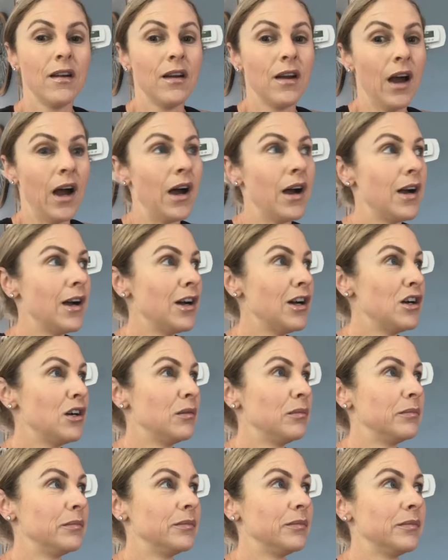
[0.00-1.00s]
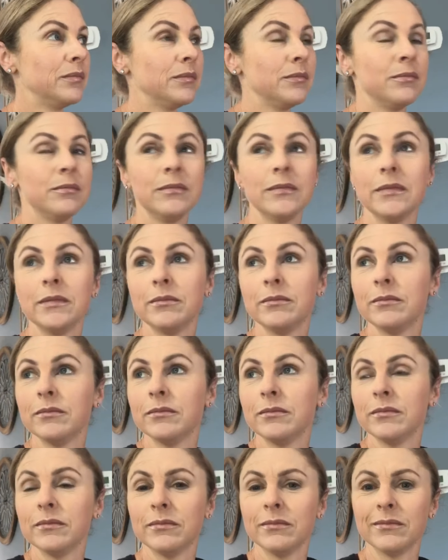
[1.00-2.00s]
The
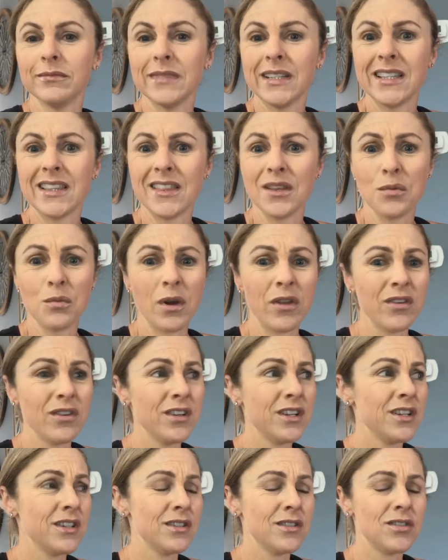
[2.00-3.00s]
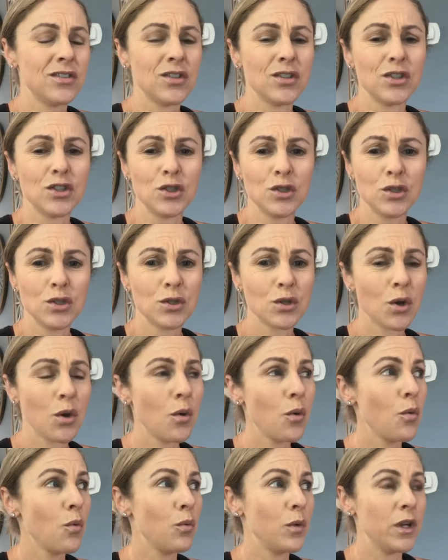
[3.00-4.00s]
weather here is just
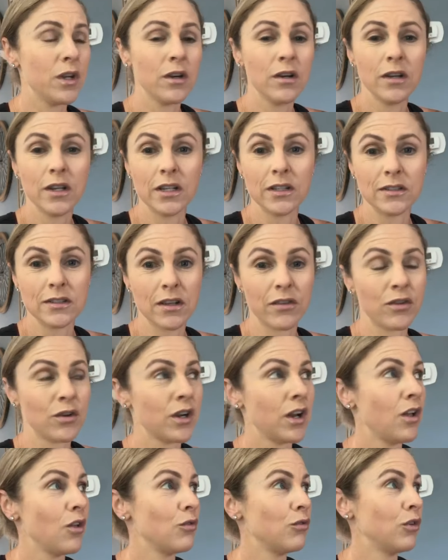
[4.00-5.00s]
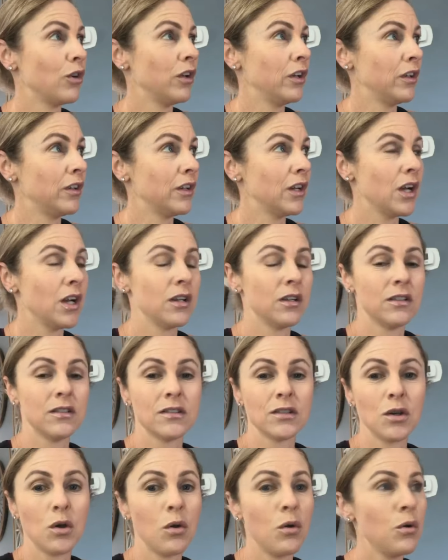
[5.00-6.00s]
so weird in Southern California. It's
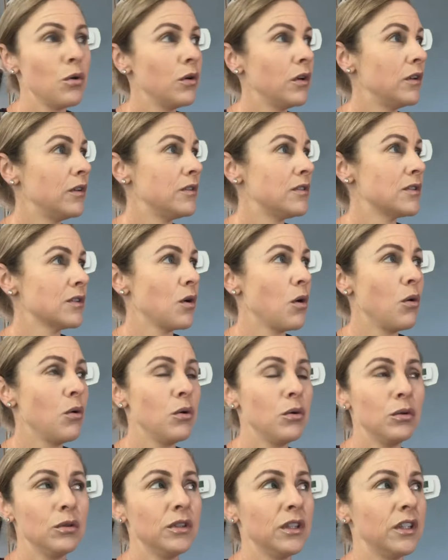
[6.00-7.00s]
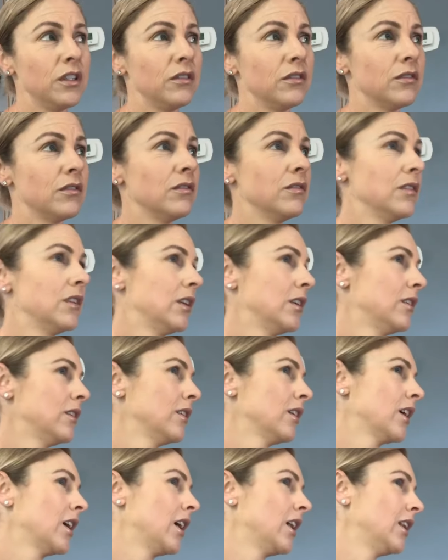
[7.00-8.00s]
cold. It's cold and
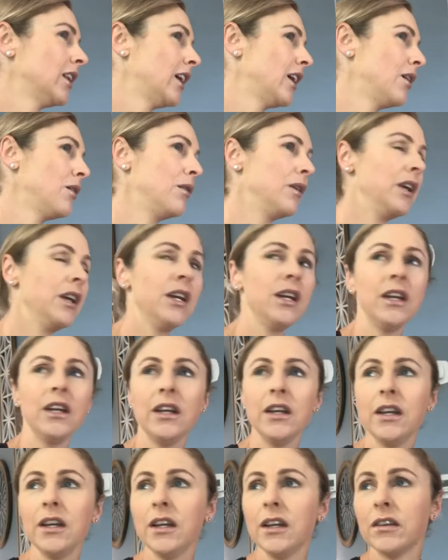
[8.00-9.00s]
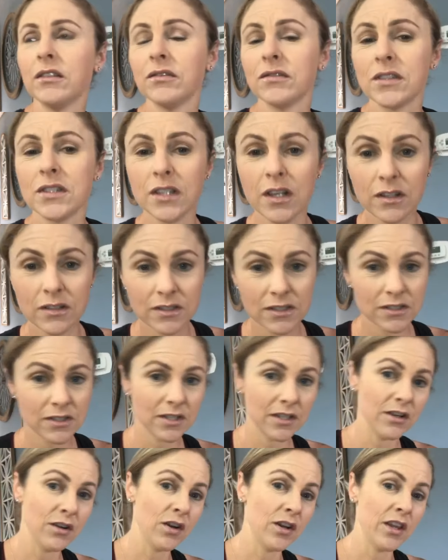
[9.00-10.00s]
cloudy, and sun's
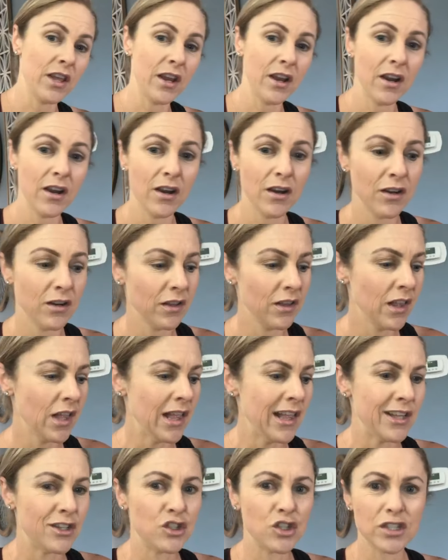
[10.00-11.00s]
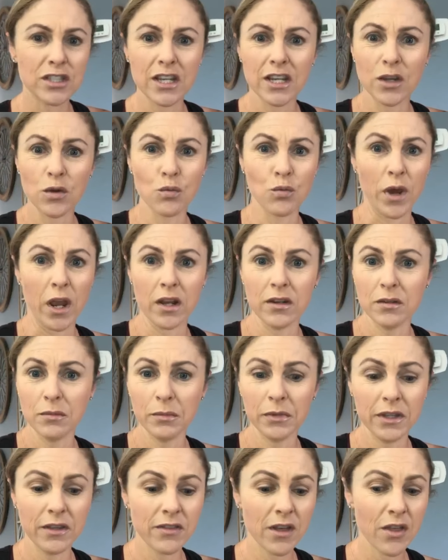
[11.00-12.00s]
here and there. Just like
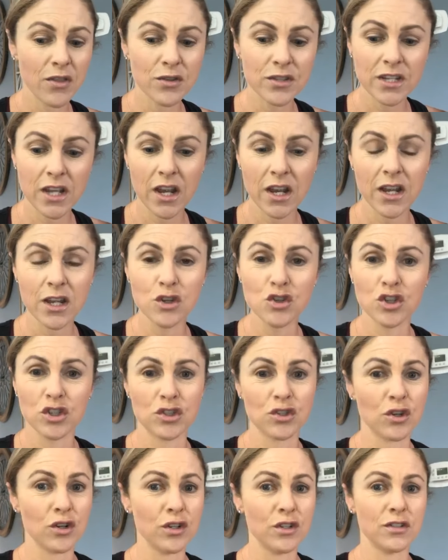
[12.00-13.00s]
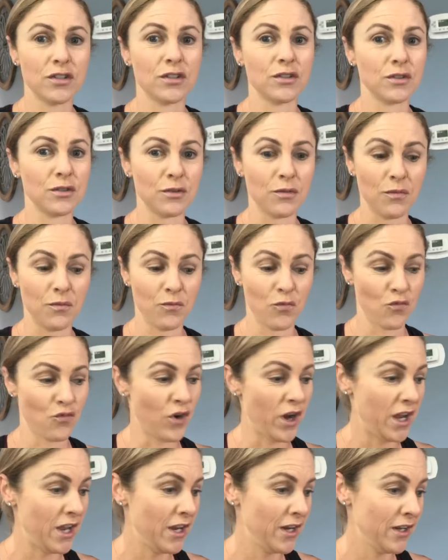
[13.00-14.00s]
randomly the other day, it just started to
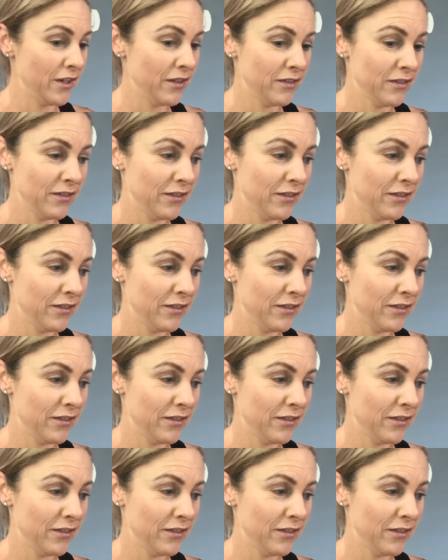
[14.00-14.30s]
rain.